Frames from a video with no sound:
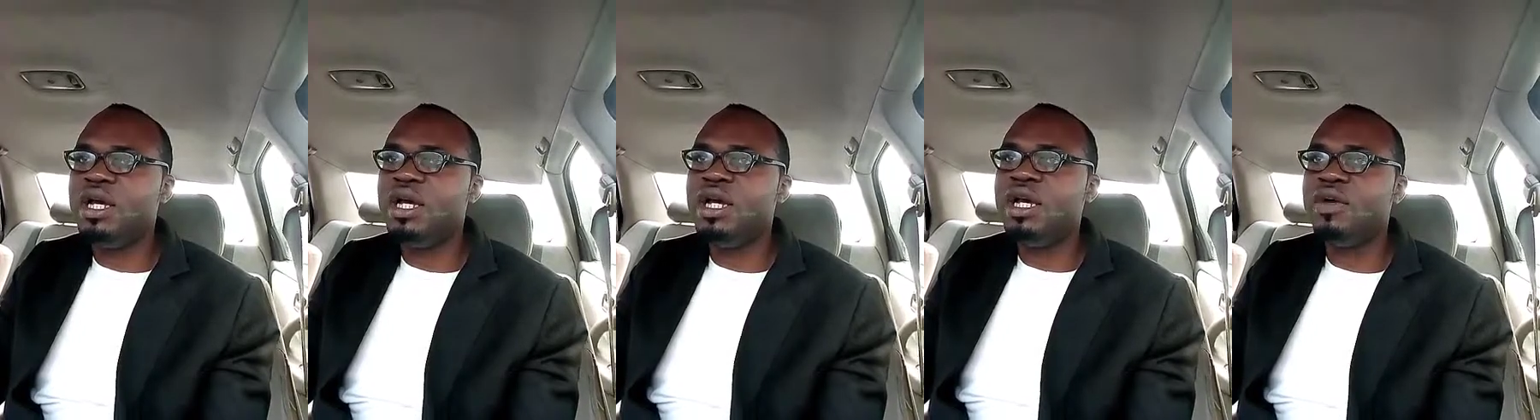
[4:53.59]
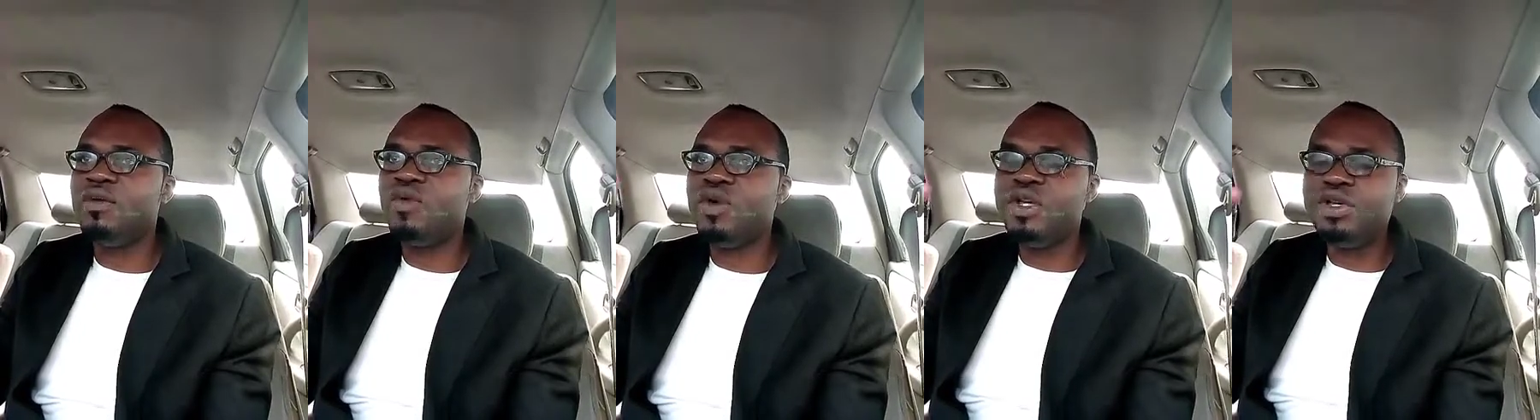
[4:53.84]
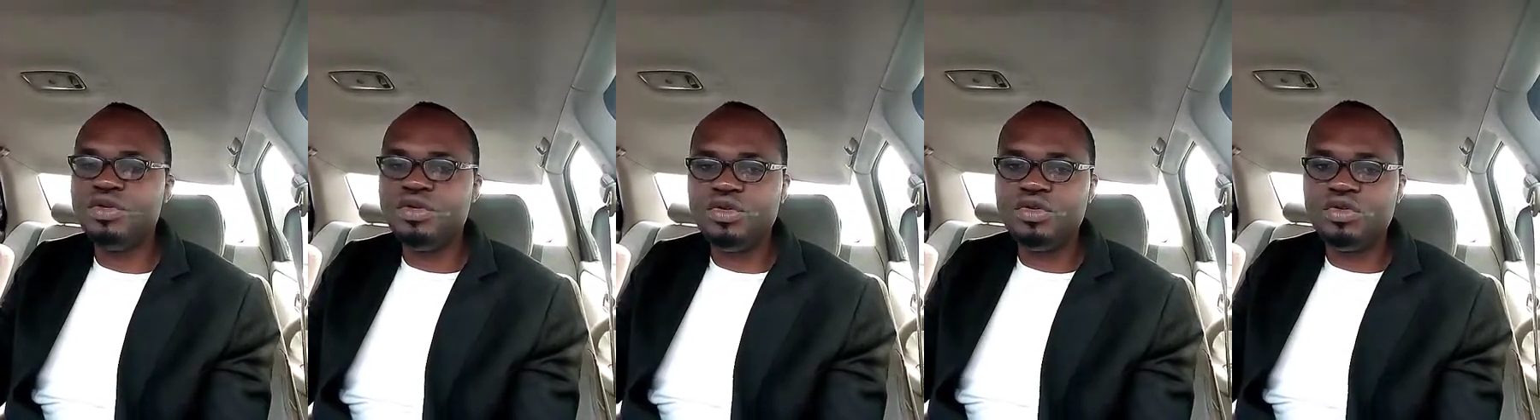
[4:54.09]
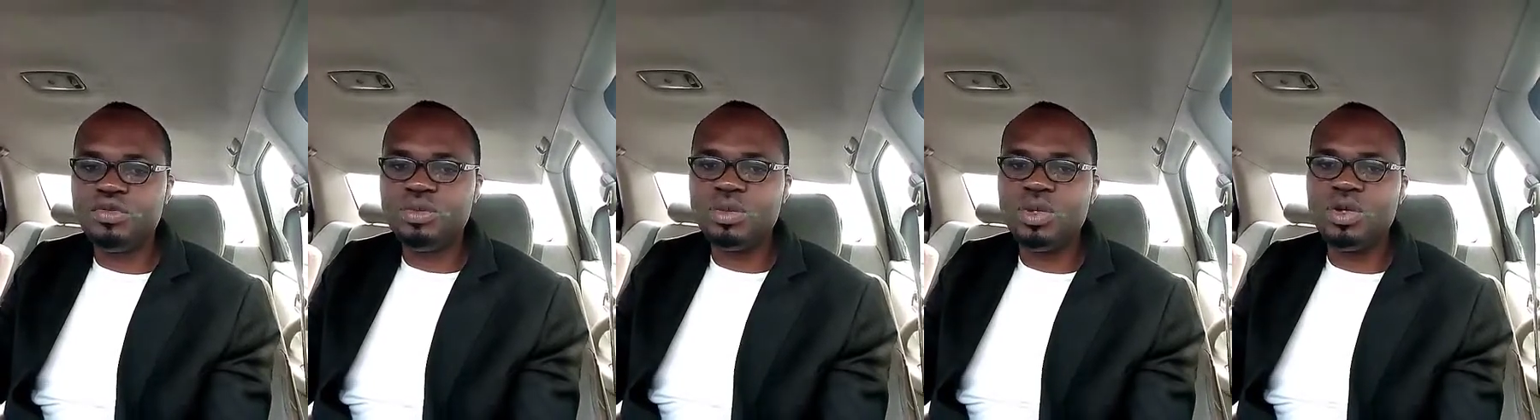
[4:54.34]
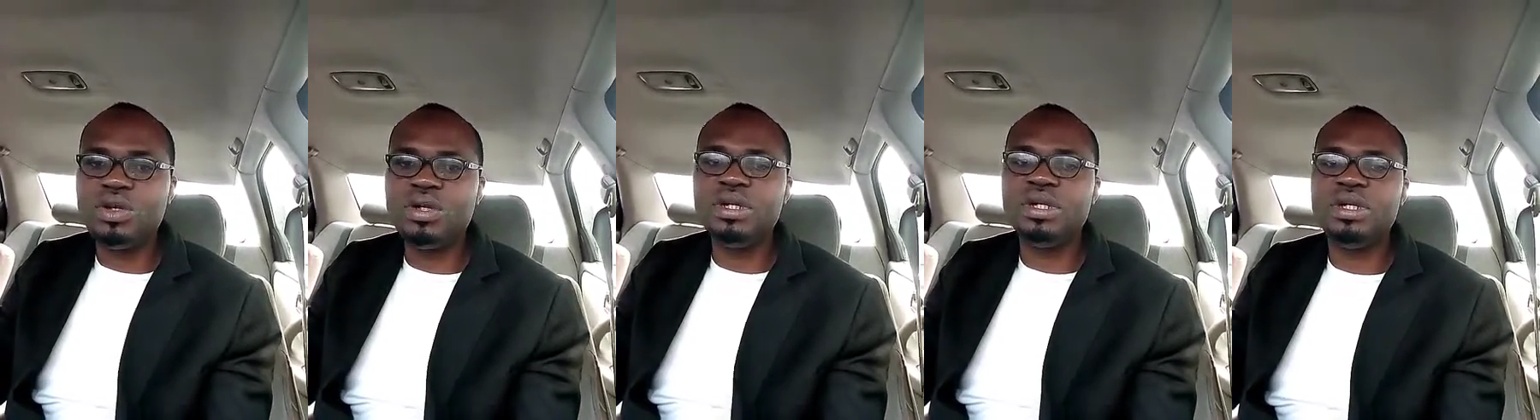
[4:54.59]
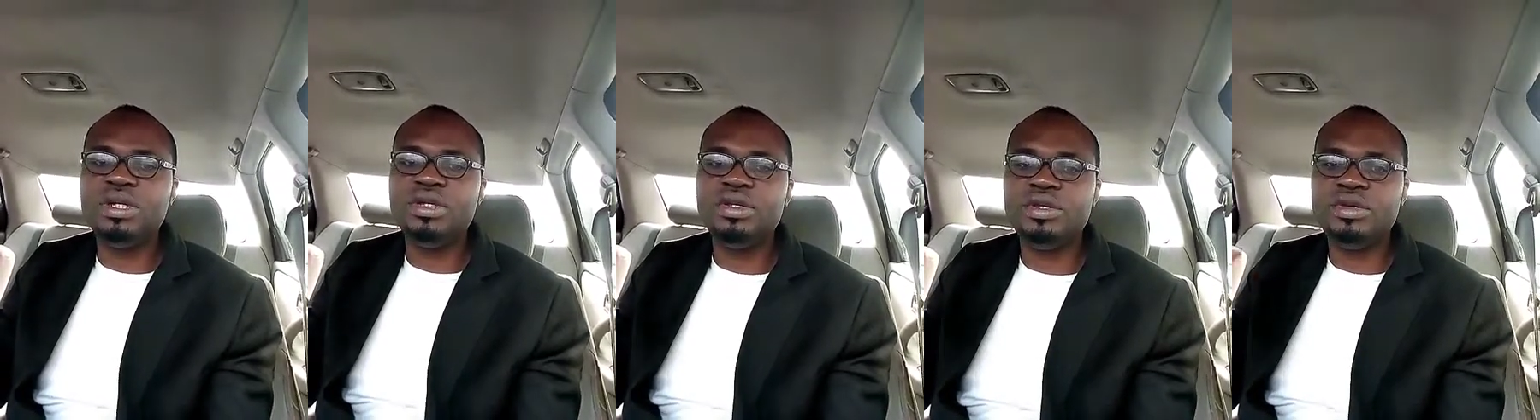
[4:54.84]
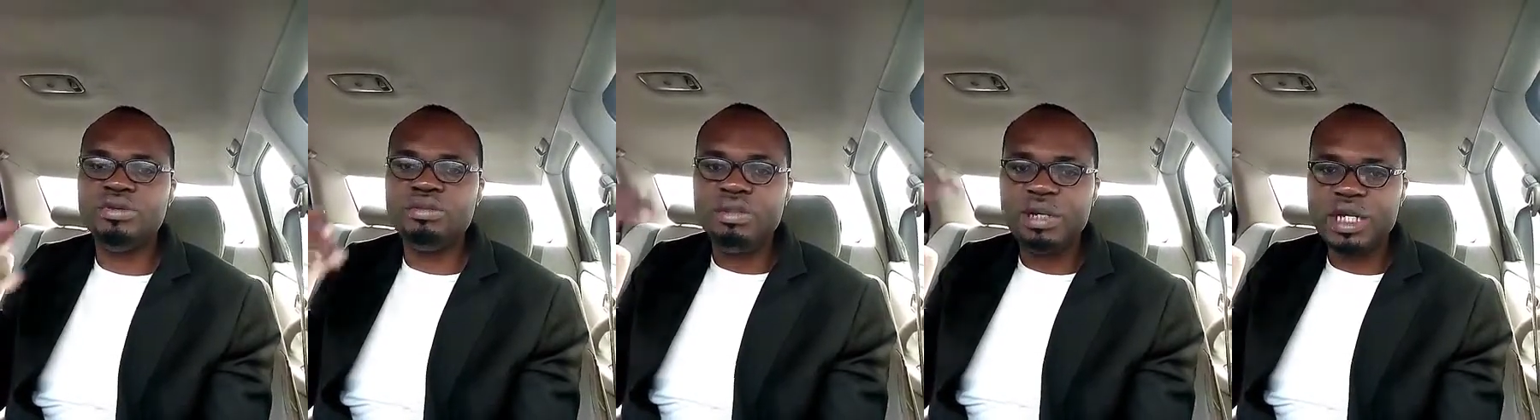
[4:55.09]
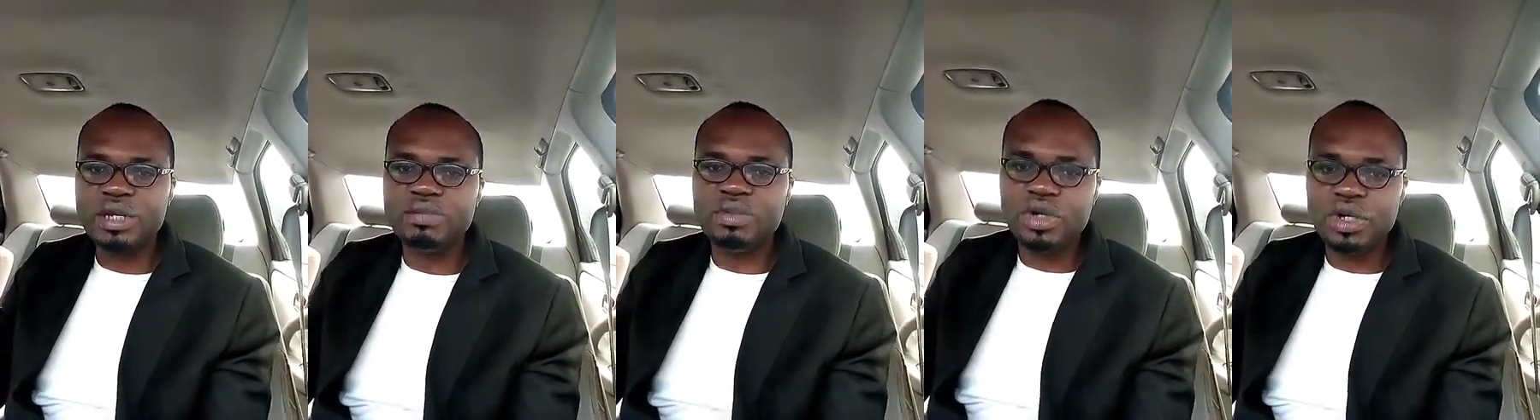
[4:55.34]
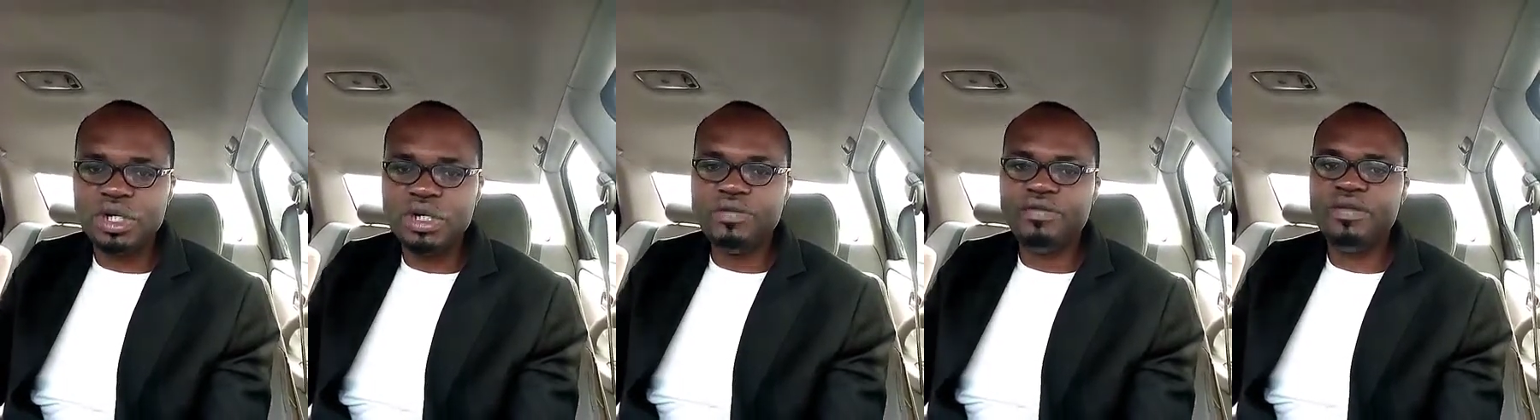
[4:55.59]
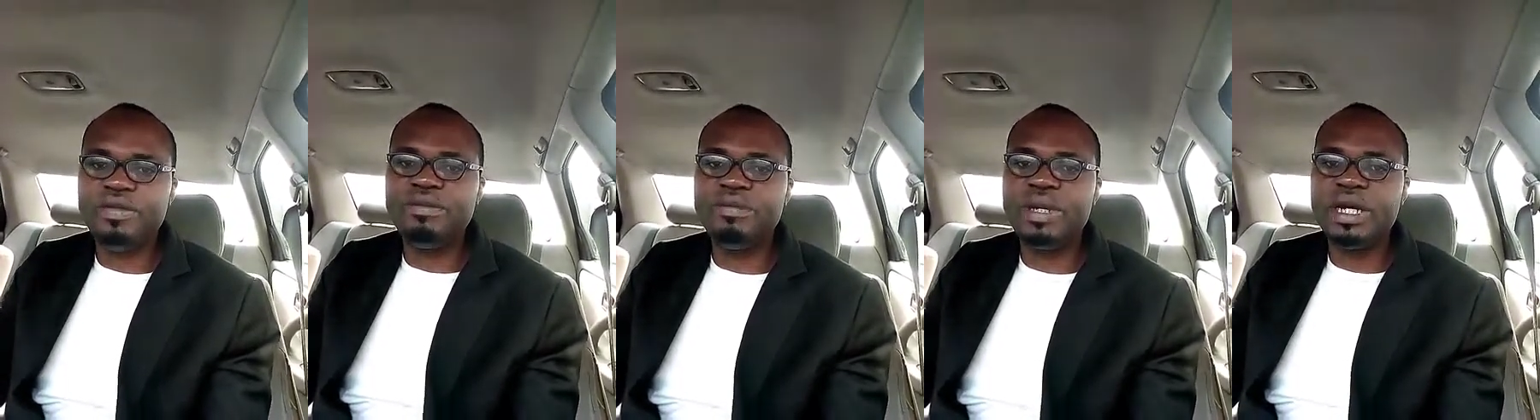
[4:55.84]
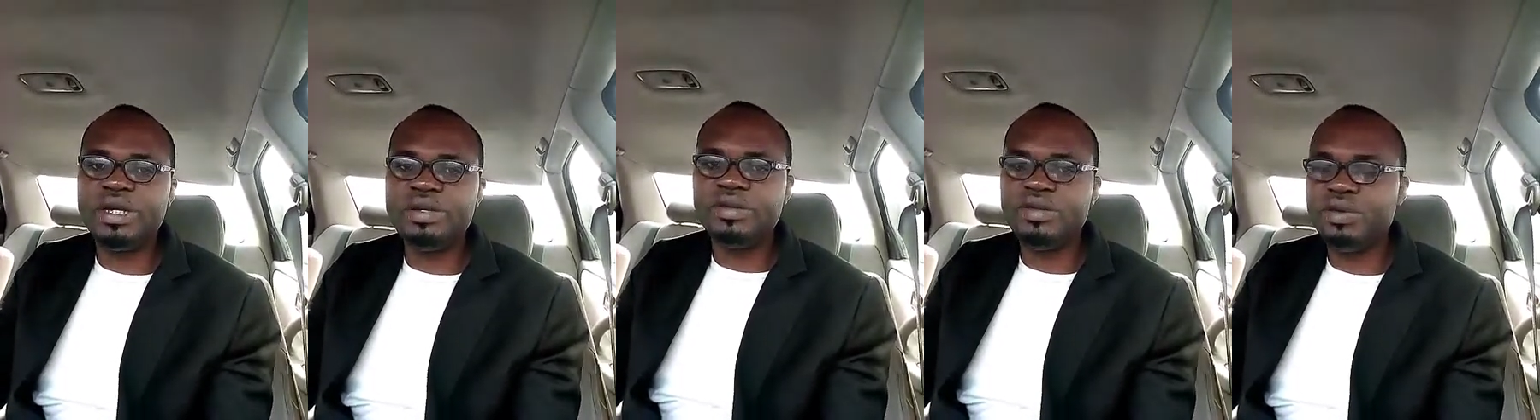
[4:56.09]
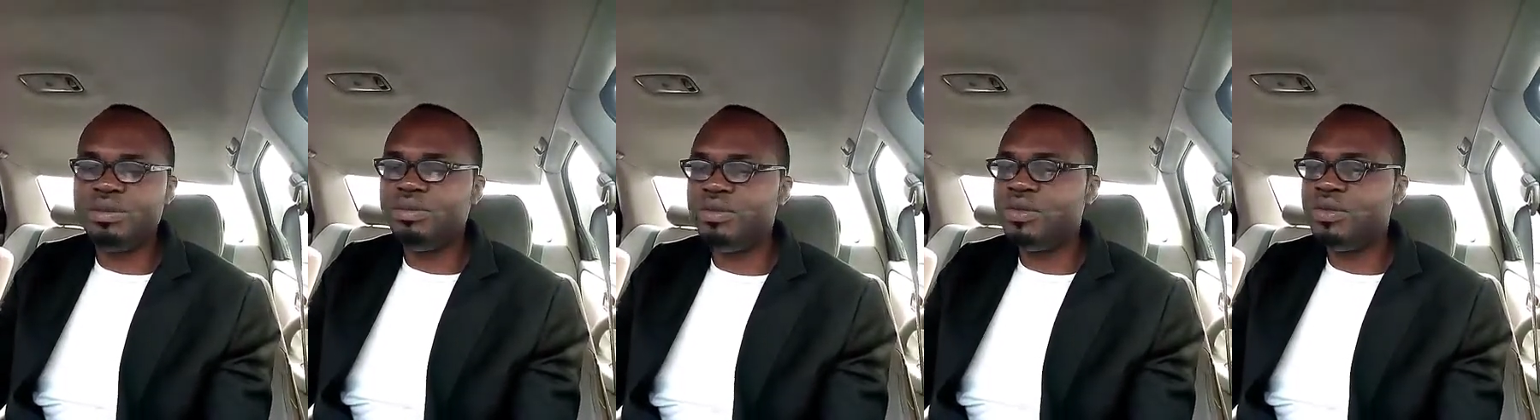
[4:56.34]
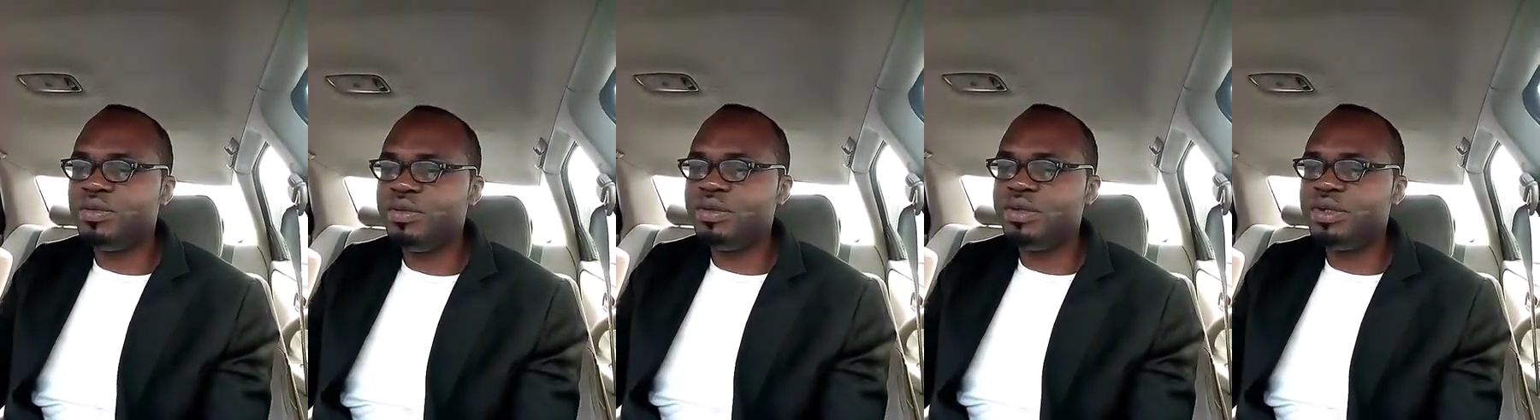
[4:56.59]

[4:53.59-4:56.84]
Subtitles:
And when you do more, you make more living by doing more.